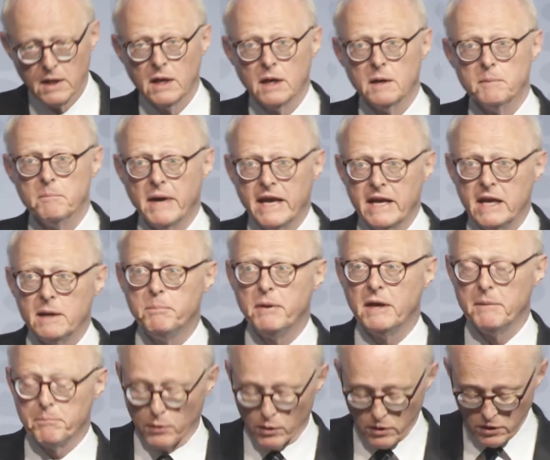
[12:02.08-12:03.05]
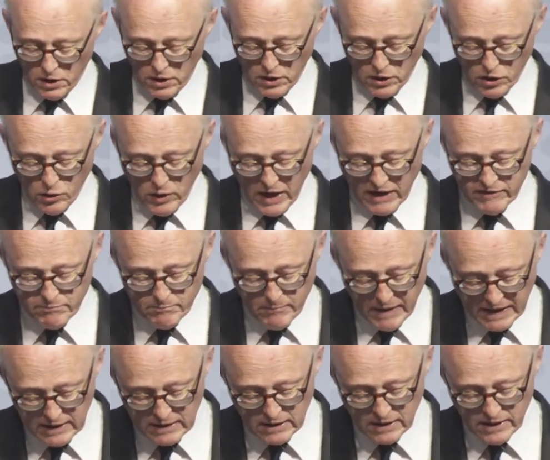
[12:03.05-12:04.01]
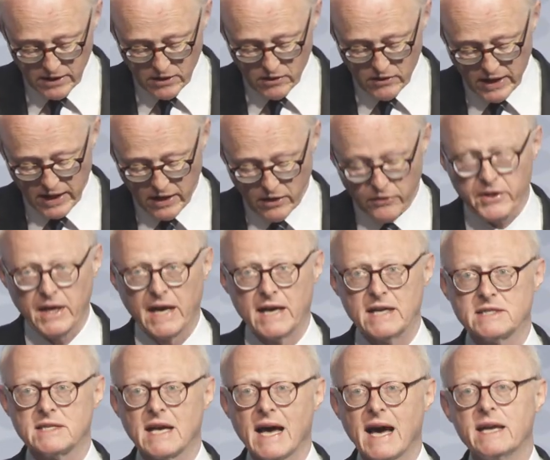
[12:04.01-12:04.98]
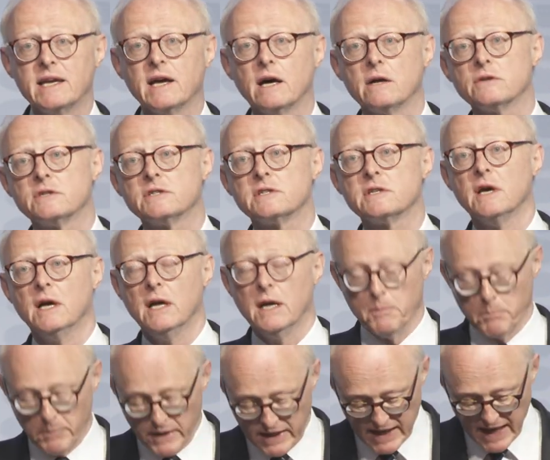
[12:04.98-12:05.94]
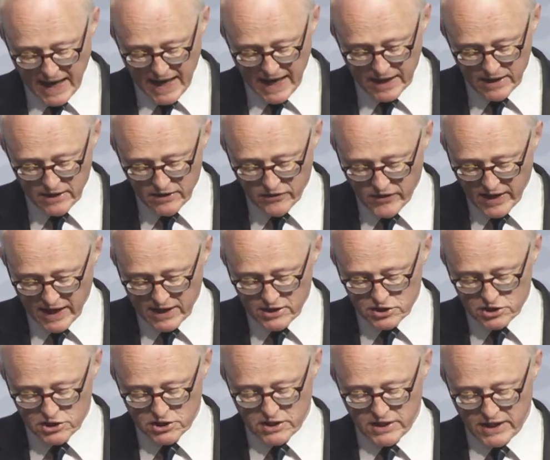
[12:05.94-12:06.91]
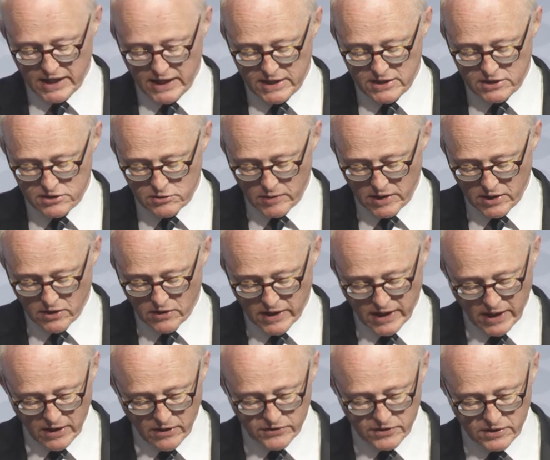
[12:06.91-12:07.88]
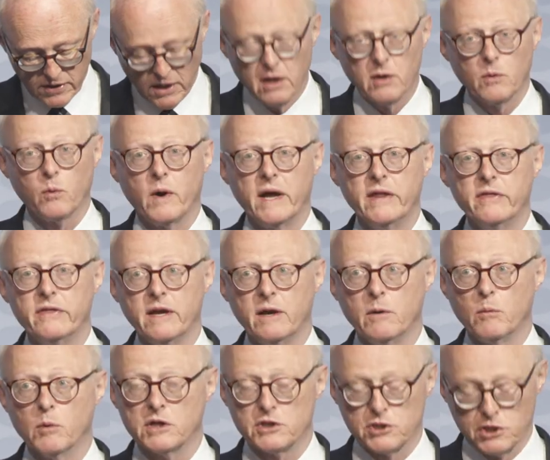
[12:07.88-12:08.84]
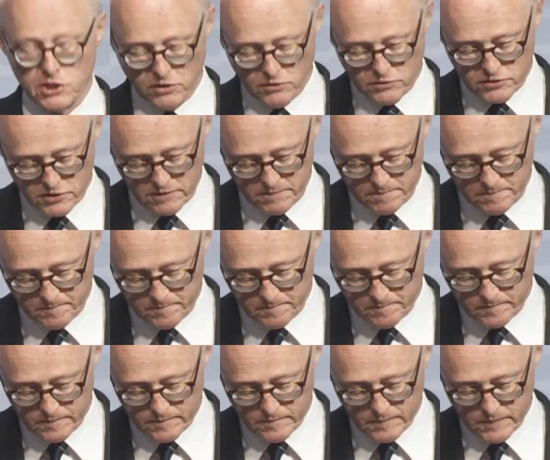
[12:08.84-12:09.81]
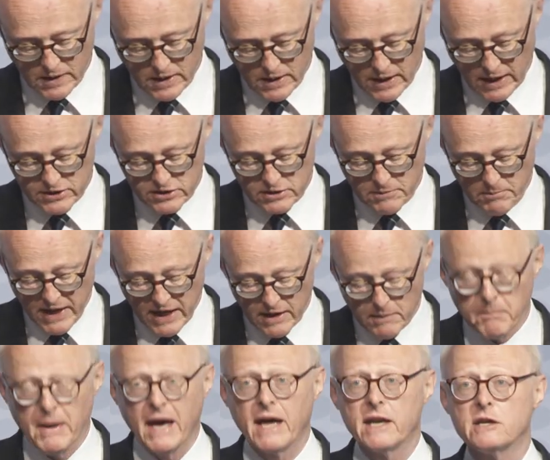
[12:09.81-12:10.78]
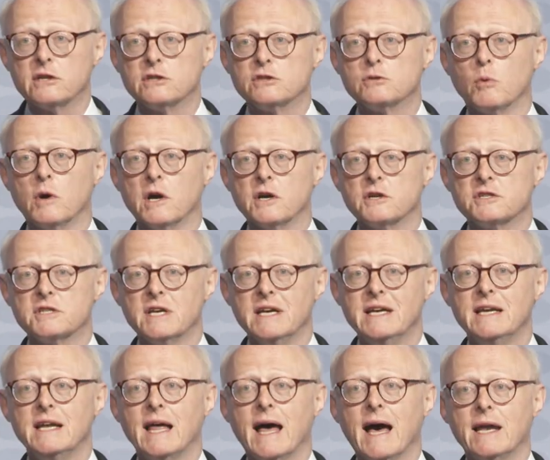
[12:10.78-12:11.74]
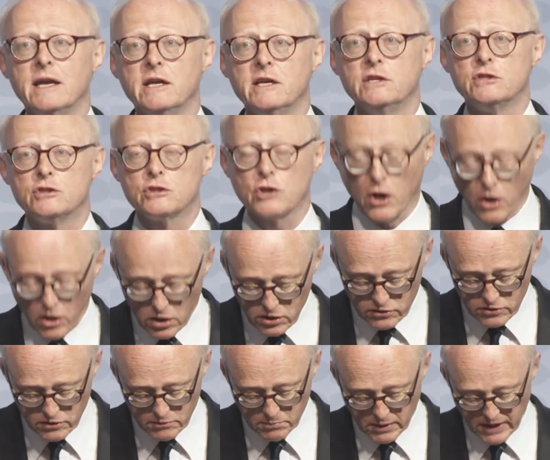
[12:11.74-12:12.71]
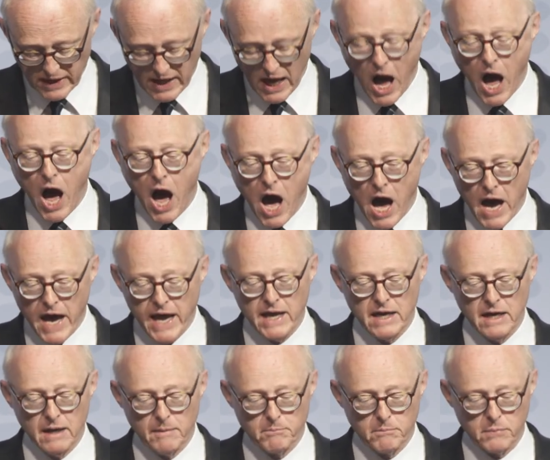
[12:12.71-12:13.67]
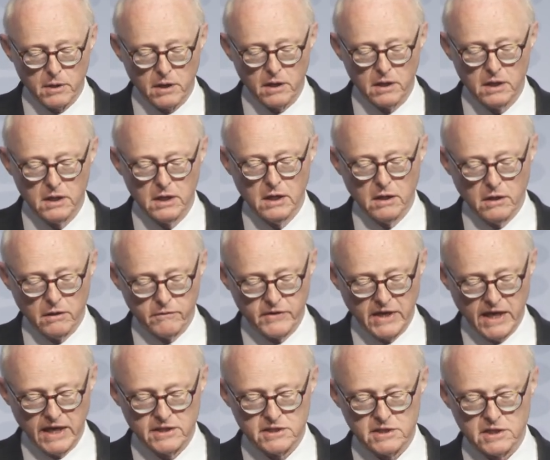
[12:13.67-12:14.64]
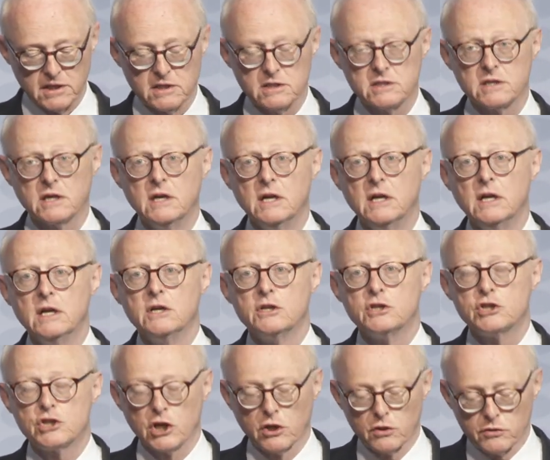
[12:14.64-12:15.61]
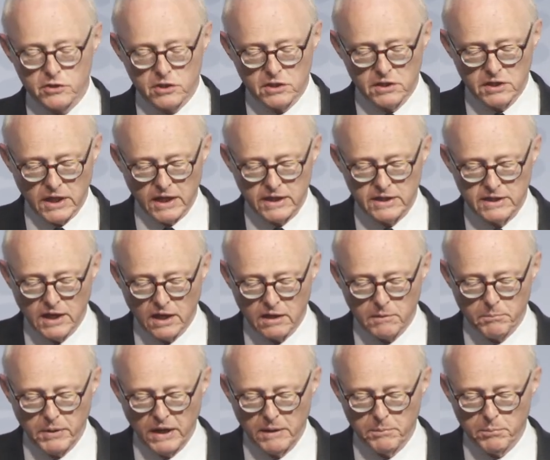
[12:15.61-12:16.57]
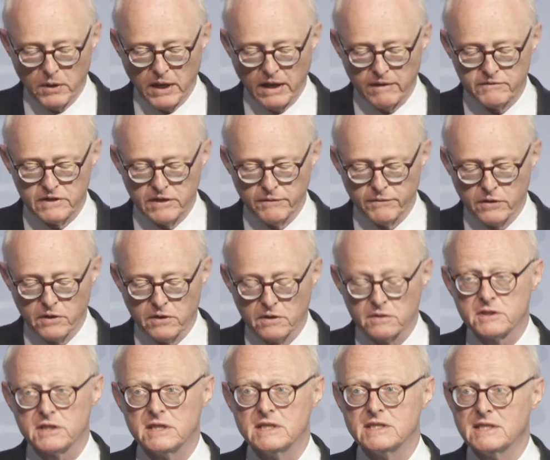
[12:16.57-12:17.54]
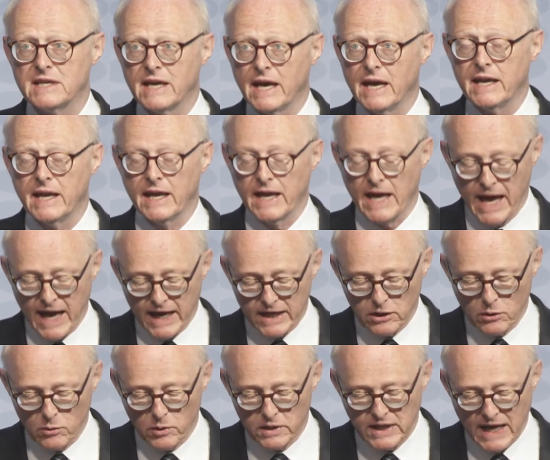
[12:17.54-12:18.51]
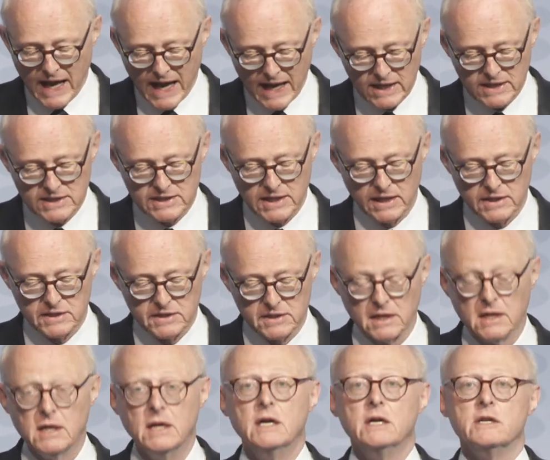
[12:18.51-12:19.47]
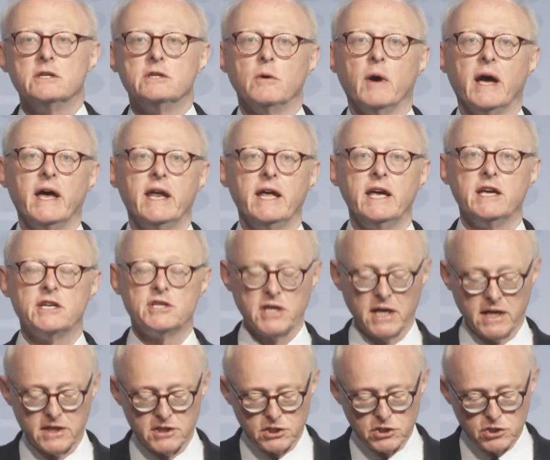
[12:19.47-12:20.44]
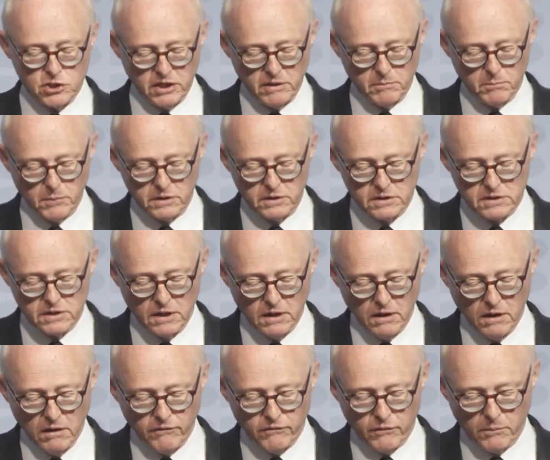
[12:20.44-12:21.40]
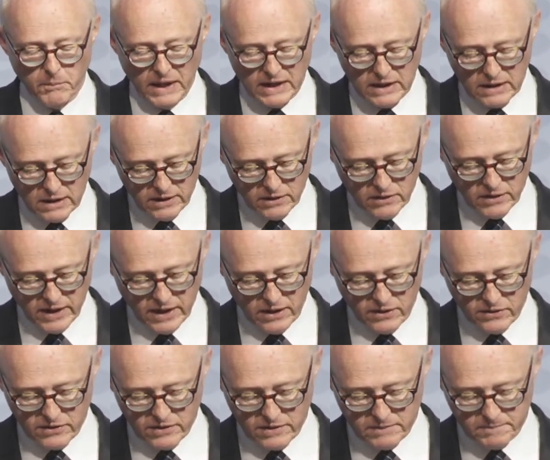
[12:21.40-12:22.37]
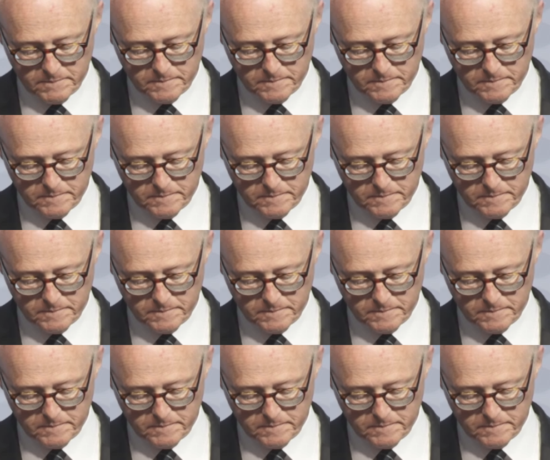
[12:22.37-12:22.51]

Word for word: Many people who have mental ill health as adults began that journey into ill health when they were children. And to make matters worse, in an intolerably high number of cases, children and young people have difficulties gaining adequate access to NHS treatment for mental ill health.